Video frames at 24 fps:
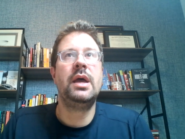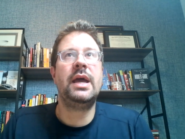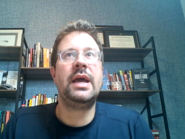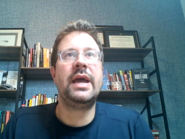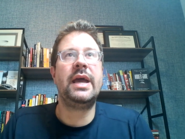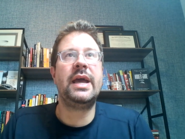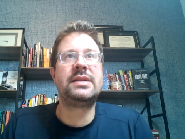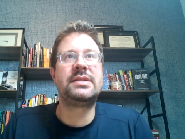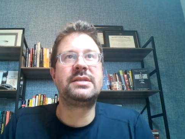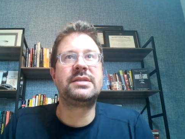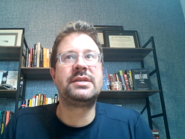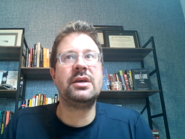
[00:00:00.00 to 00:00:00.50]

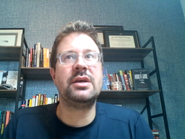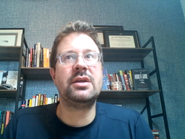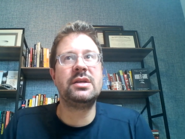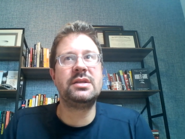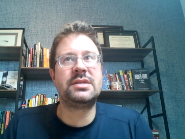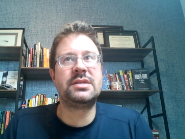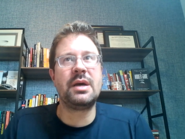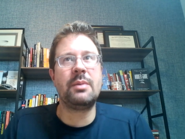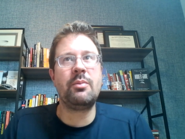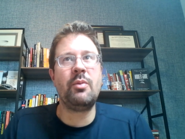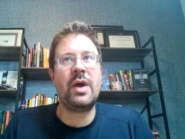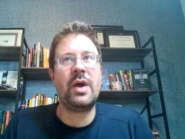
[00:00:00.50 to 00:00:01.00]
it still in
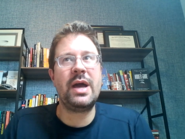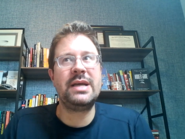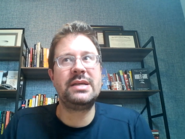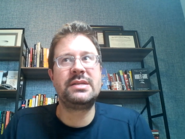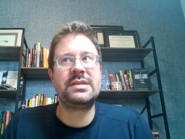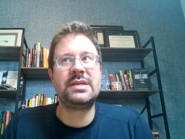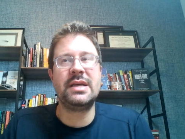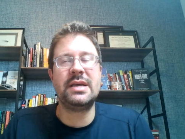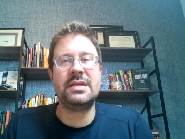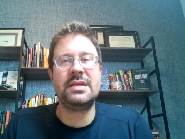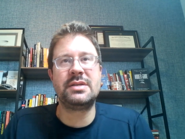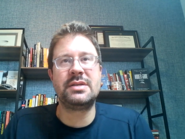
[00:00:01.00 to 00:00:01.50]
some
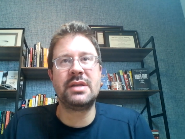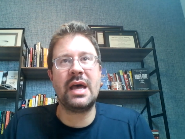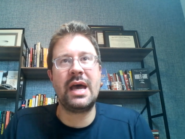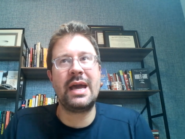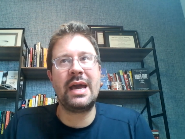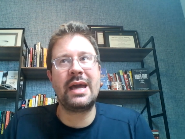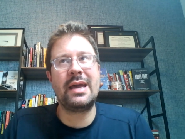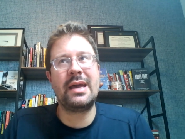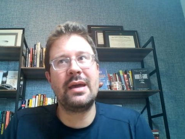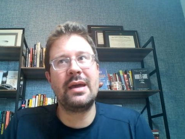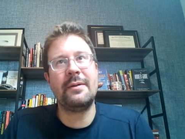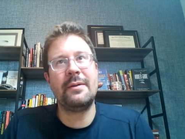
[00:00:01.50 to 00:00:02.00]
ways is
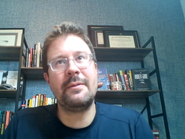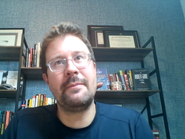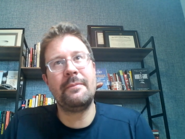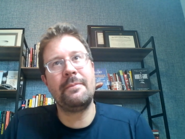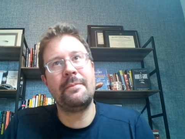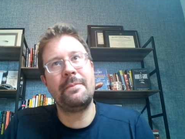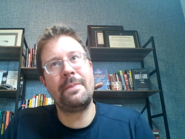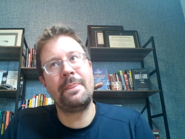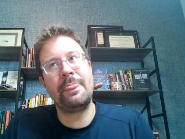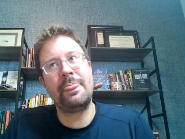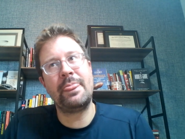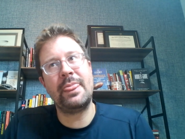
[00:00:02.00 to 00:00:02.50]
like
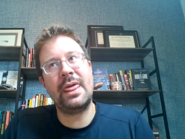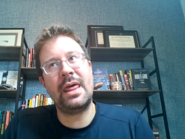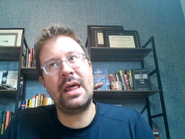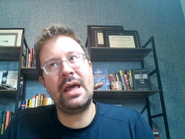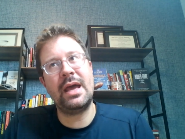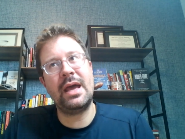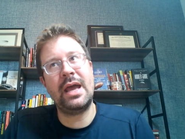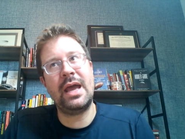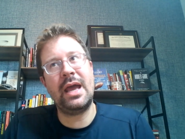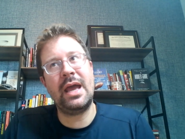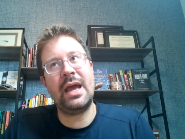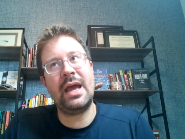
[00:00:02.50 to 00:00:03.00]

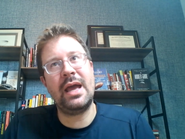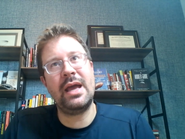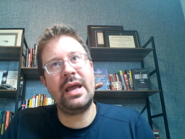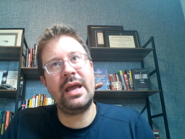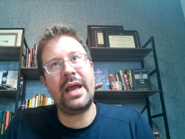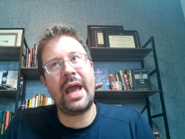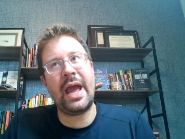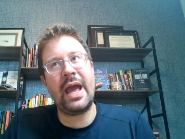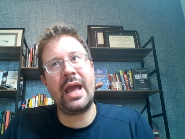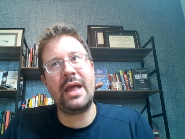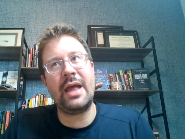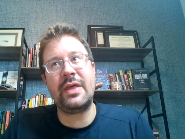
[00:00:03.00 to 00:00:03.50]

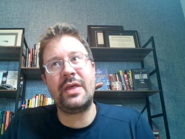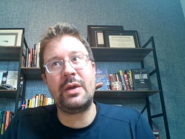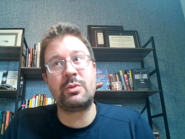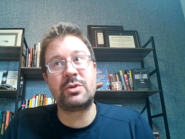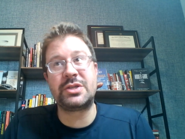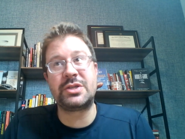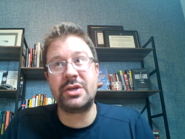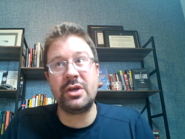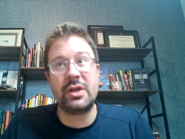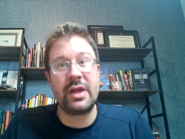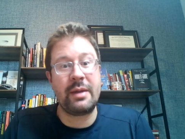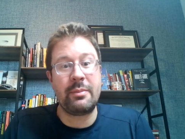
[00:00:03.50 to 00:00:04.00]
they were
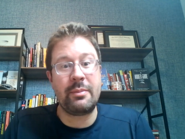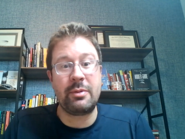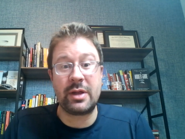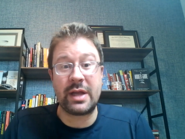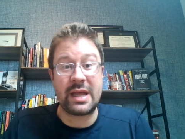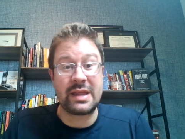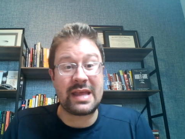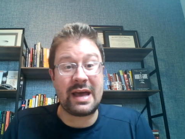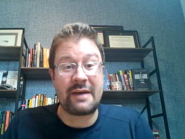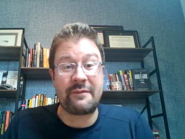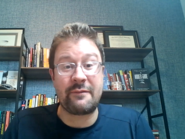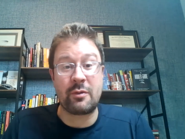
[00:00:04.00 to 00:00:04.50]
still able to
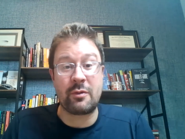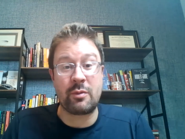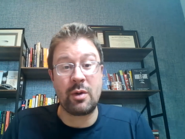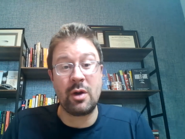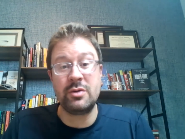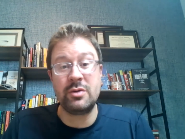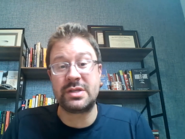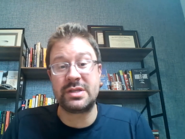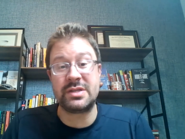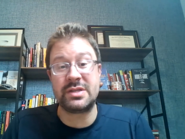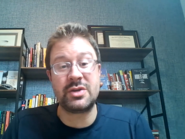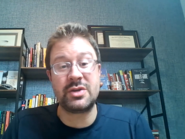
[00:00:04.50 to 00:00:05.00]
get that for
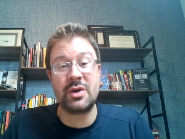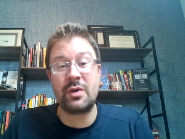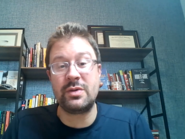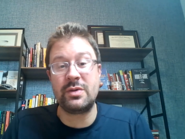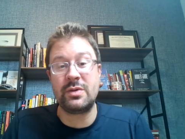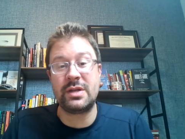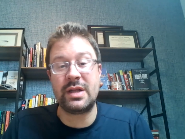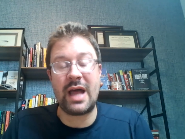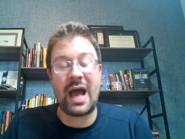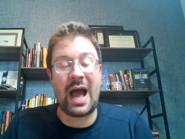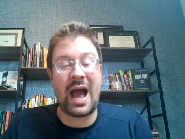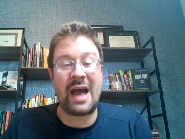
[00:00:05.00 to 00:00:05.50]
Rosen.
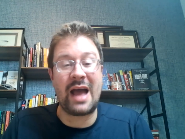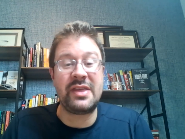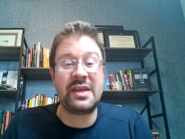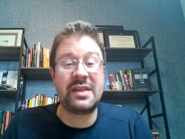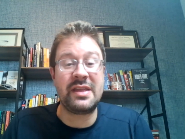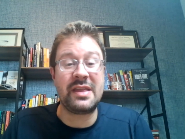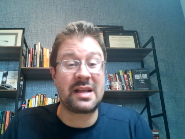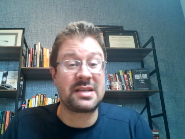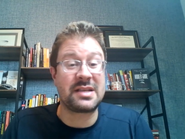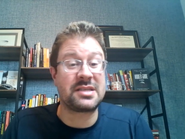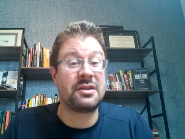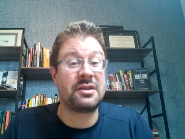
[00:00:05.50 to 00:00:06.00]
So I
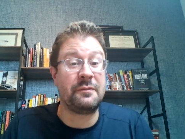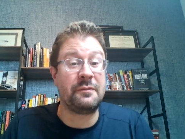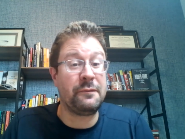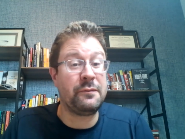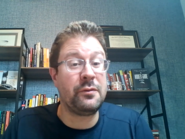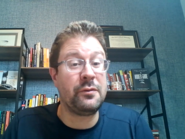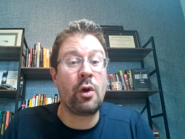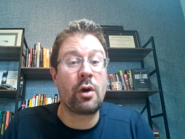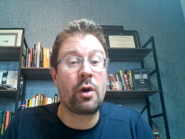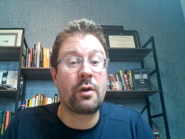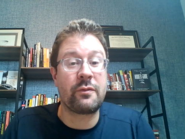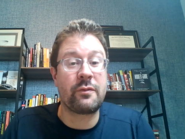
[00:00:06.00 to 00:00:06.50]
think that's the
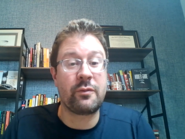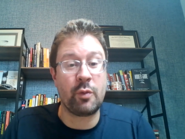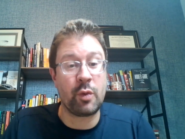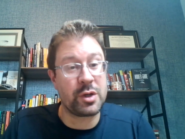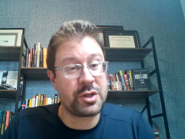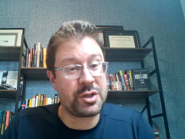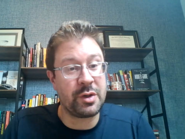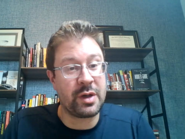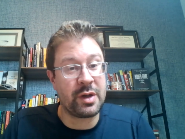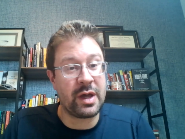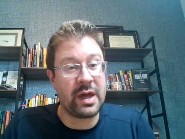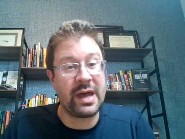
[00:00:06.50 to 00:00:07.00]
floor for
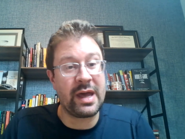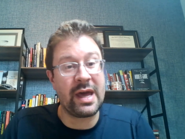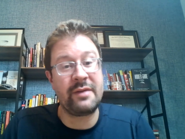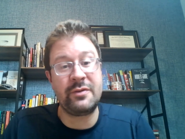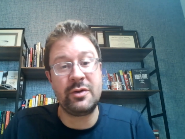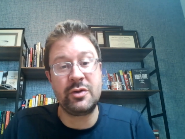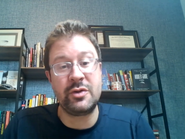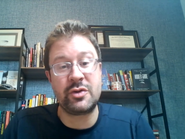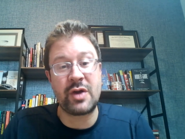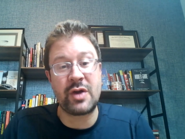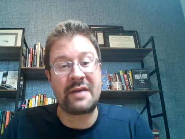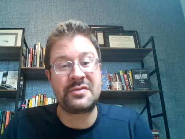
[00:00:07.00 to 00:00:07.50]
what you could get
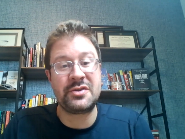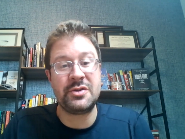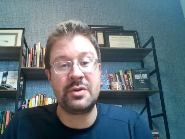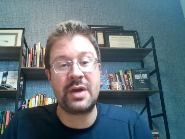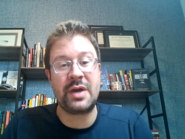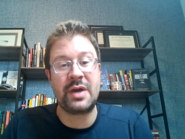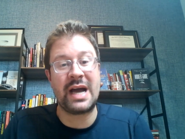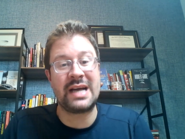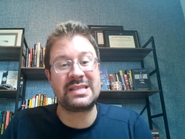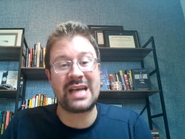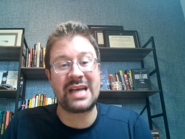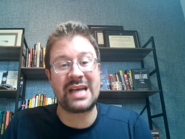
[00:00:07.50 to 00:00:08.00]
if you draft two
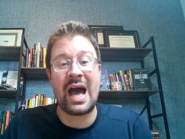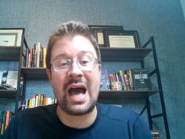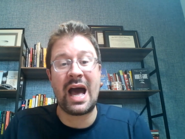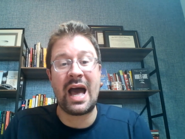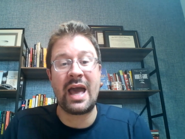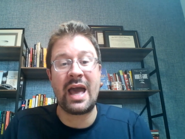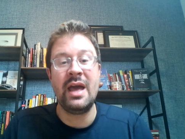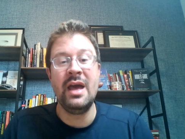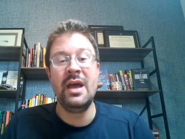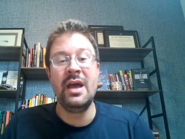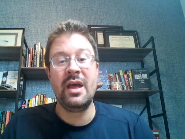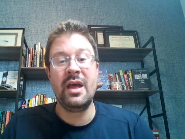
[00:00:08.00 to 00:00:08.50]
guys
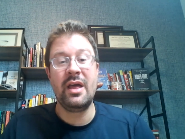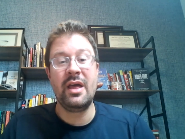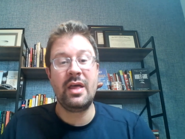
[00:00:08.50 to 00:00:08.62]
high,